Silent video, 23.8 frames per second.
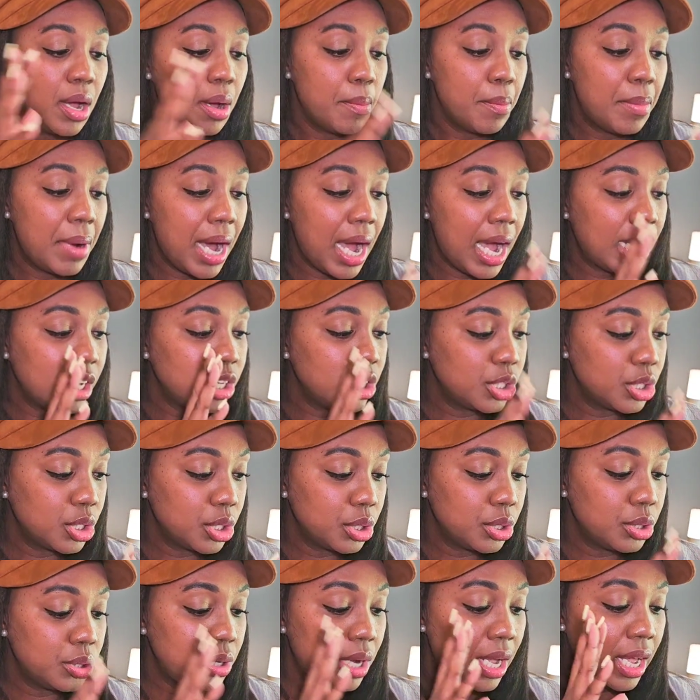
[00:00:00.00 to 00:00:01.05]
But I
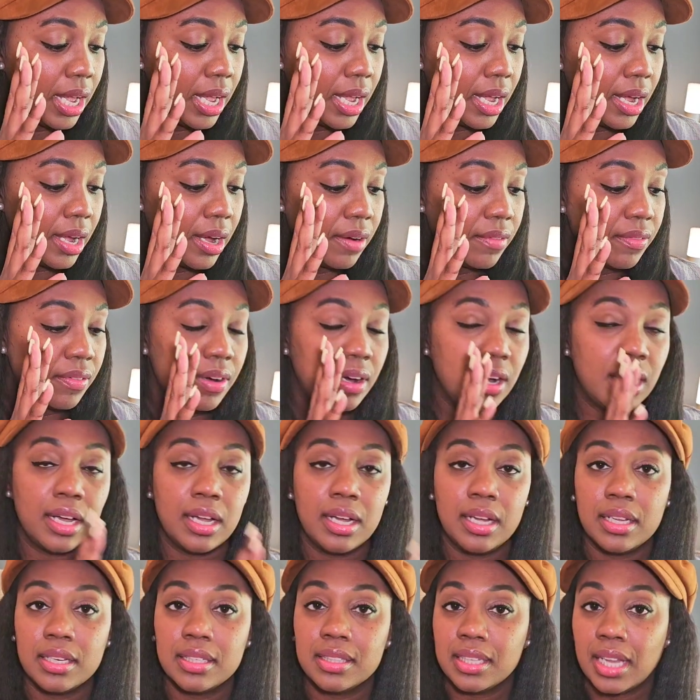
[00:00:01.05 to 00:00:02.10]
do have
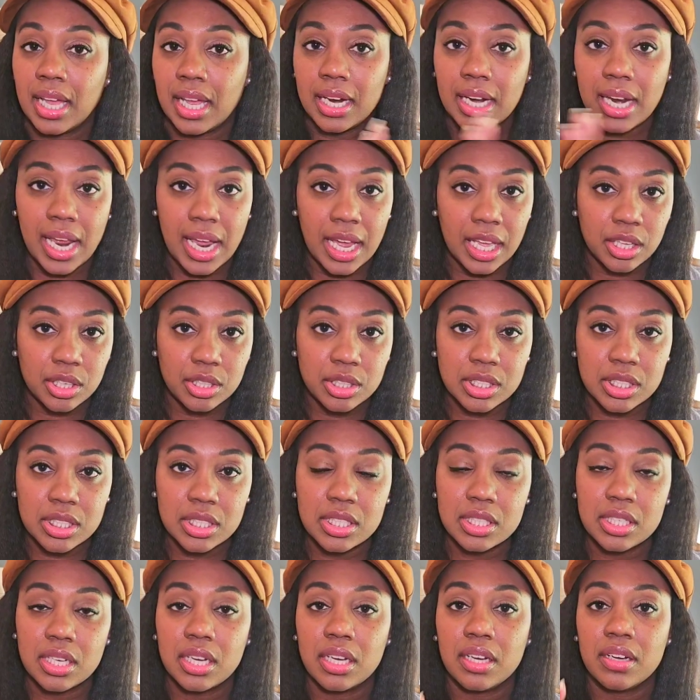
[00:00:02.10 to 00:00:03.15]
a lot of allergy
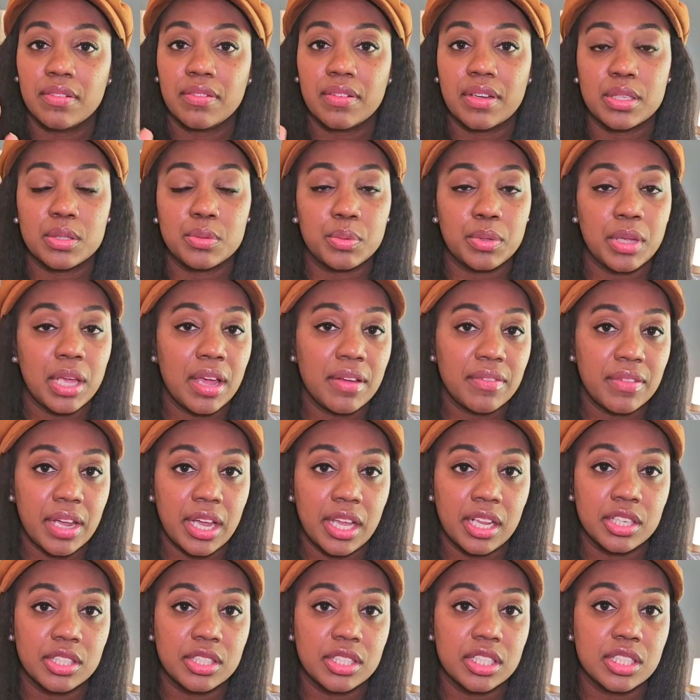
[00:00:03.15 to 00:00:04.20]
stuff because we have
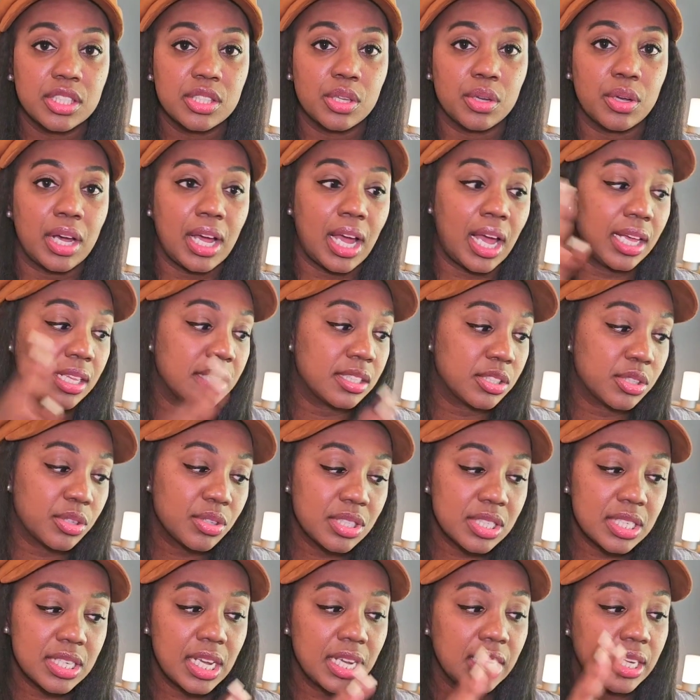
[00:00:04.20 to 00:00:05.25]
allergies. So I got
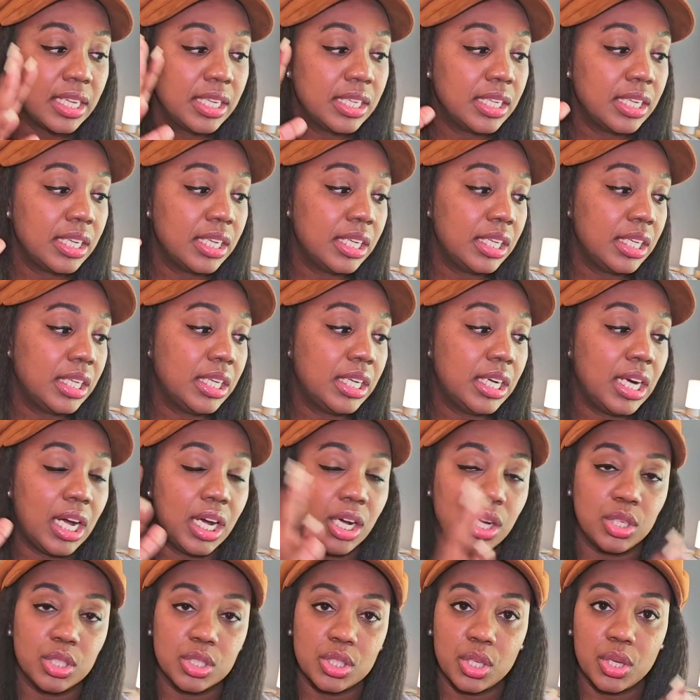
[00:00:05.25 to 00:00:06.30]
Zyrtec in here.
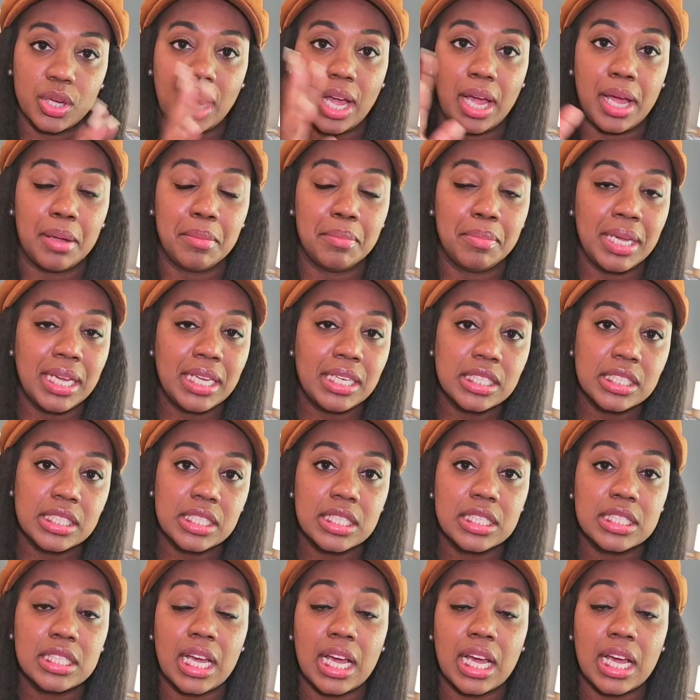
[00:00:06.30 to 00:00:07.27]
I also got bandages.